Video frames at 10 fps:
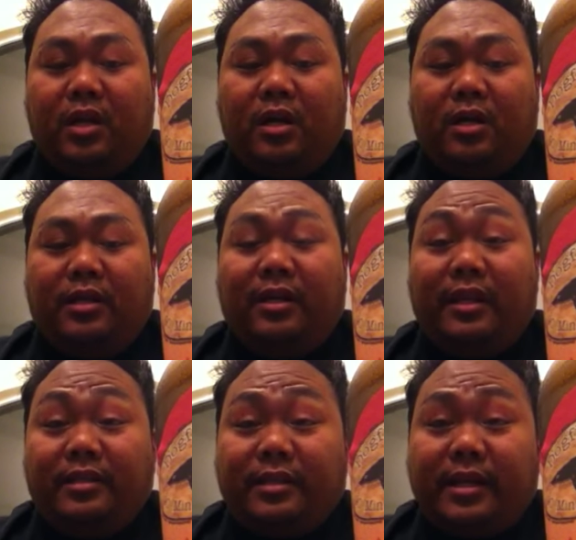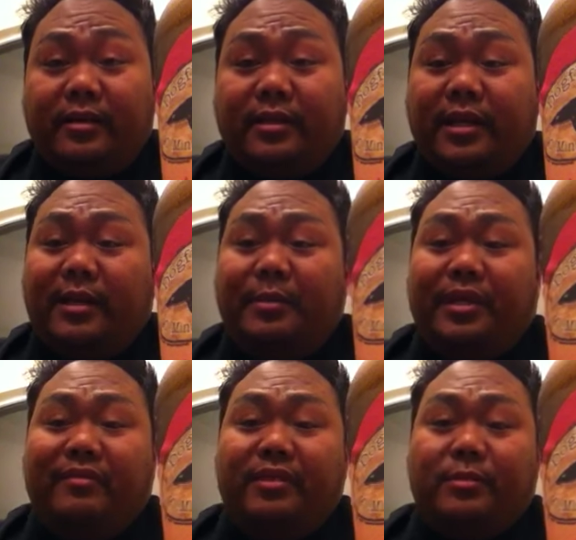on a letter scale, and I'm gonna
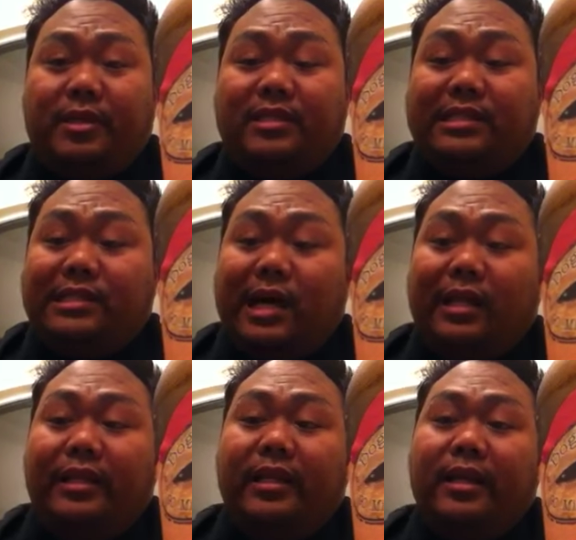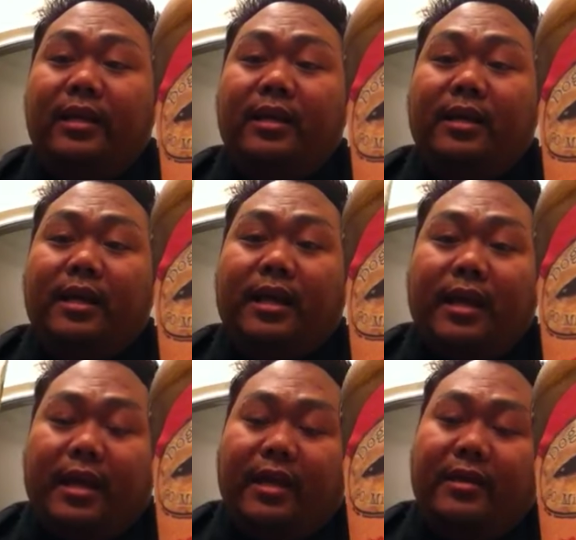give this one a solid
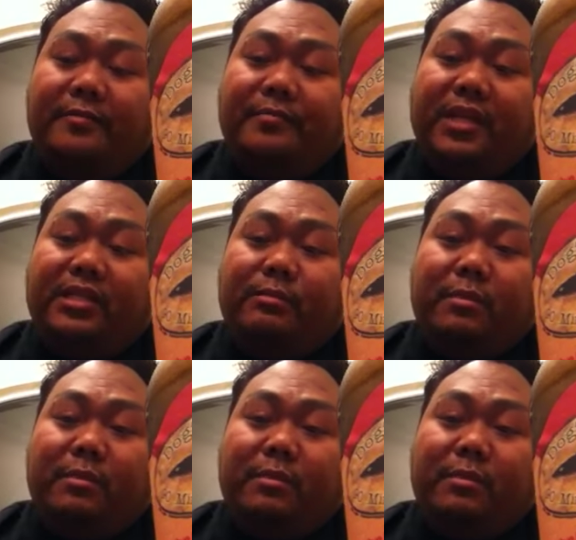A. That's